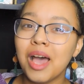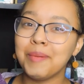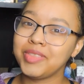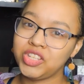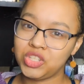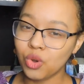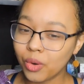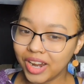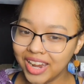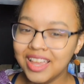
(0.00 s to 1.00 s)
about the
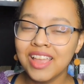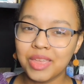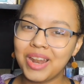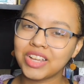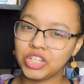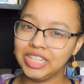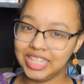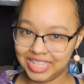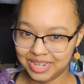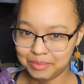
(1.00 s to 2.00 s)
story that would actually
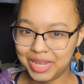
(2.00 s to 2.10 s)
listen,